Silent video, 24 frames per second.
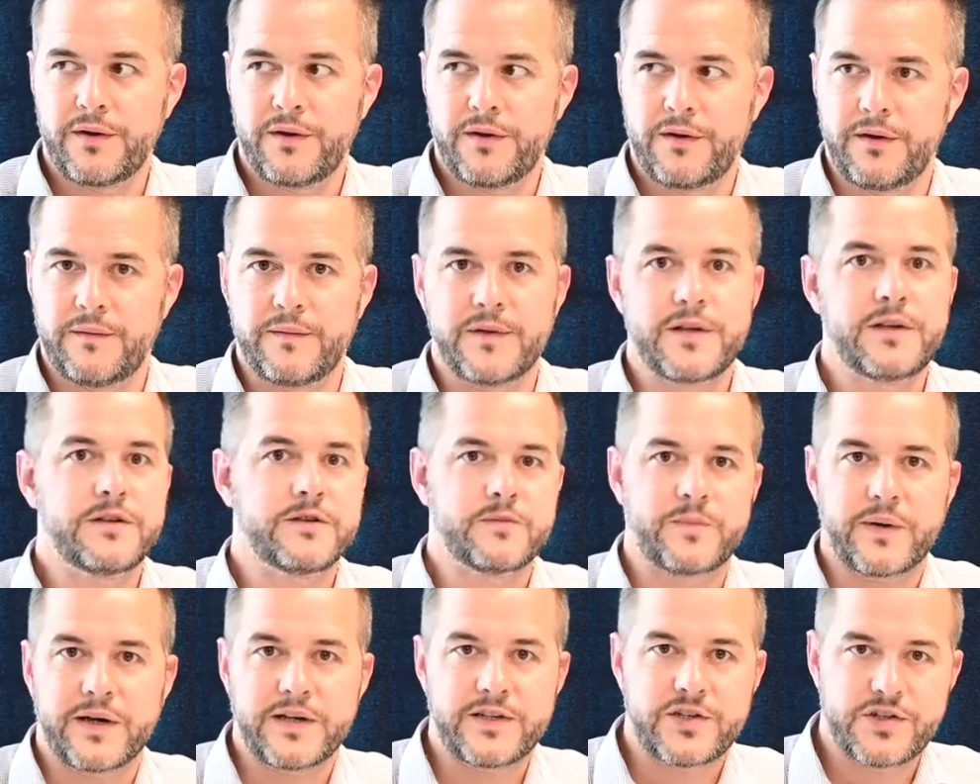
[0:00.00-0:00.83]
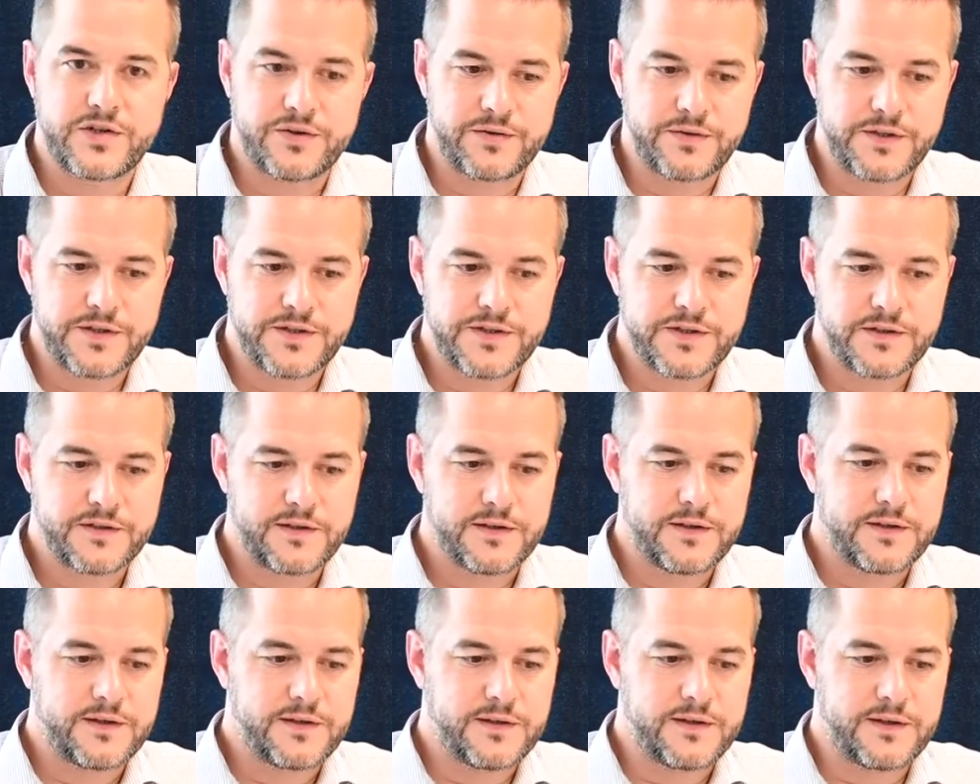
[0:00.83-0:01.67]
They're used by choice,
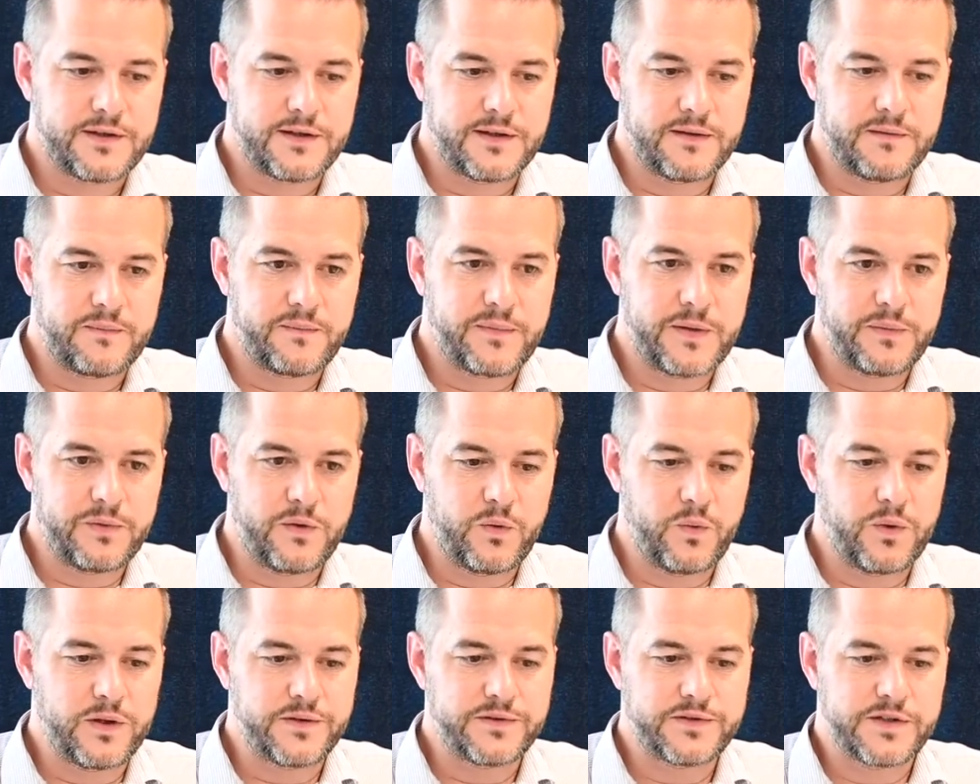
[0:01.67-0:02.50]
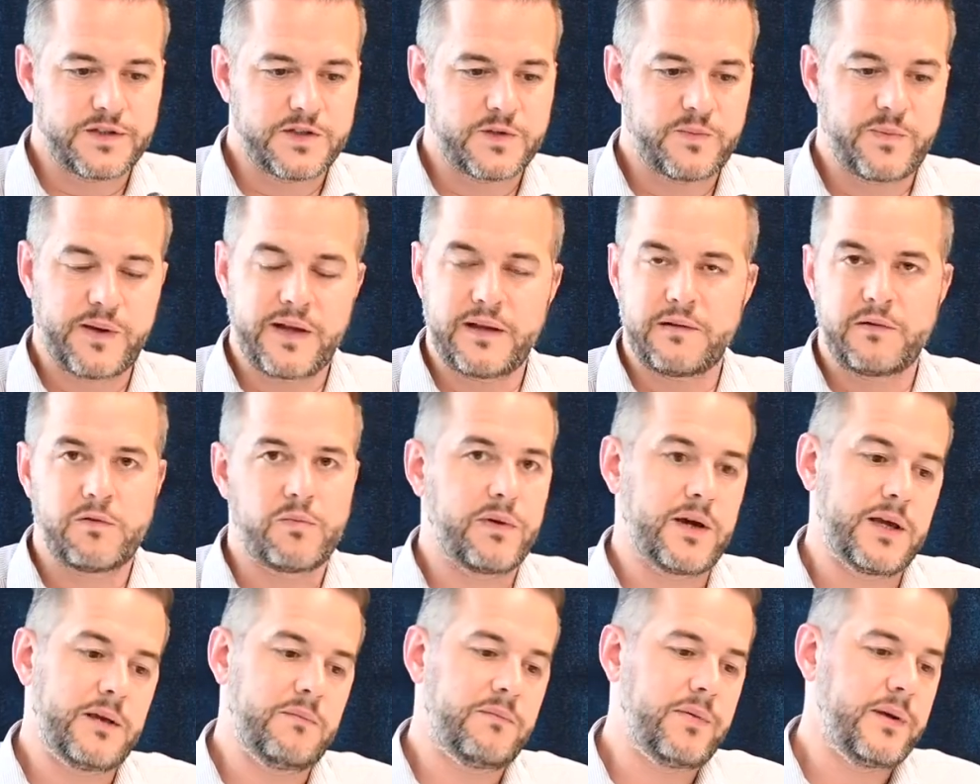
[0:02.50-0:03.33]
and people want to spend
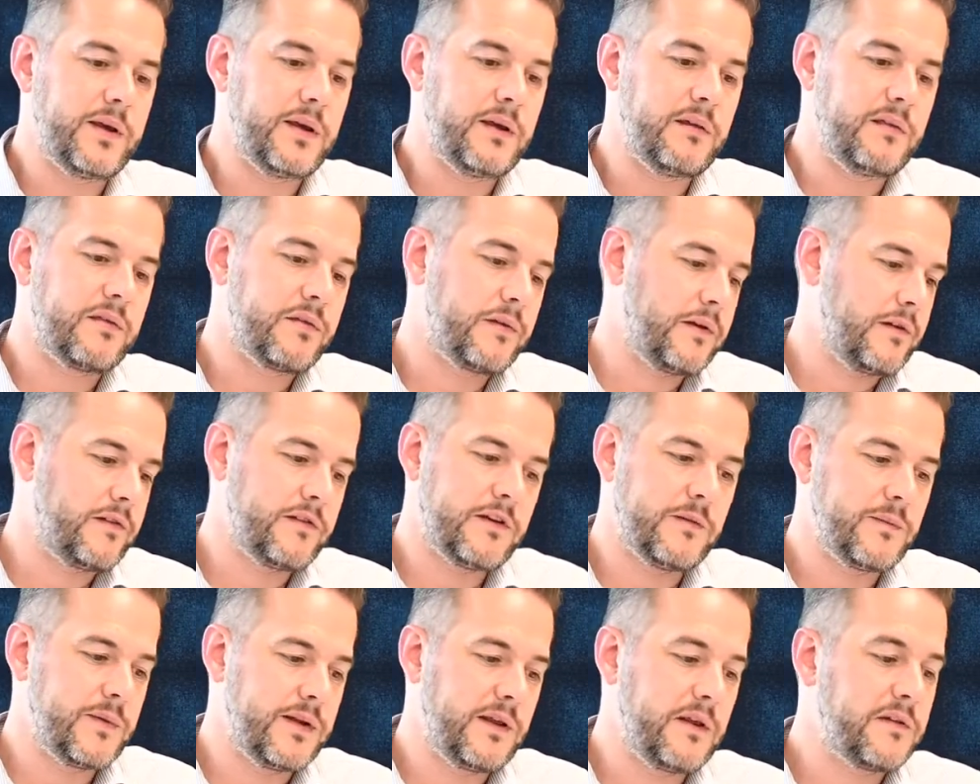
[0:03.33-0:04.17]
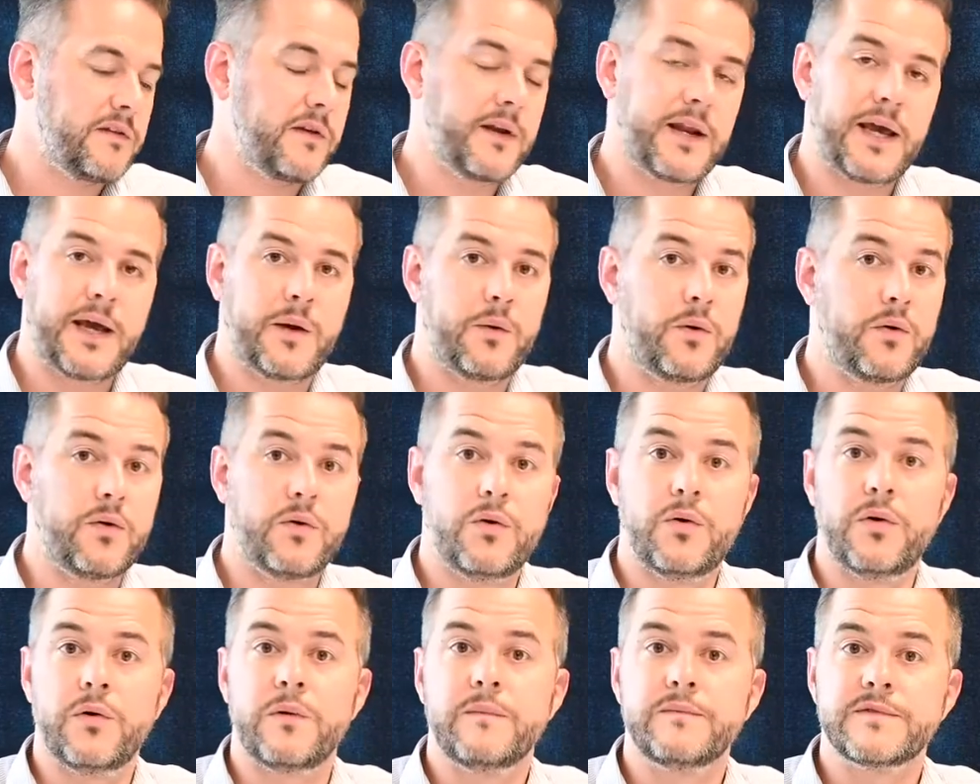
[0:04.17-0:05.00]
maybe 30 minutes, an hour
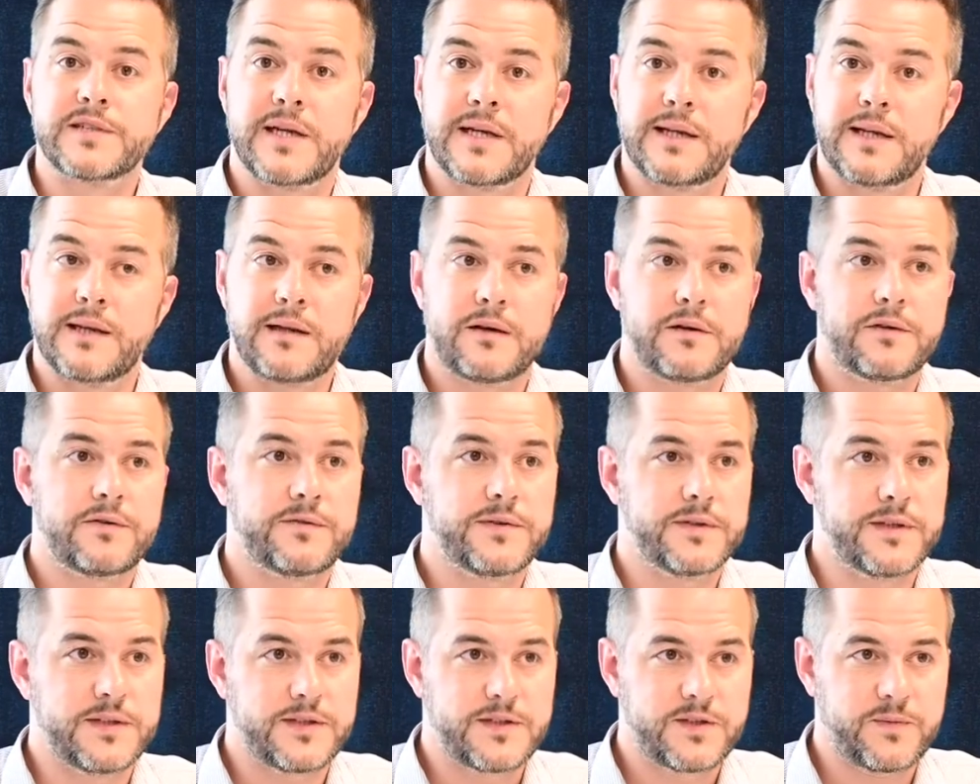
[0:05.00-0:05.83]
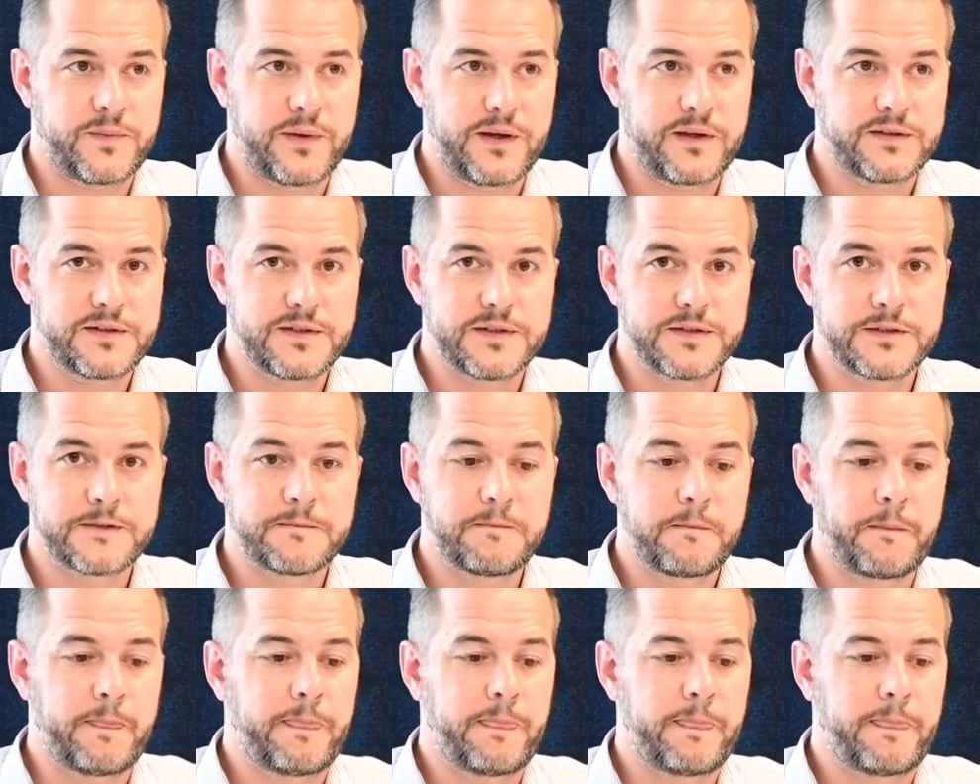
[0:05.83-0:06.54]
or slightly longer in these spaces.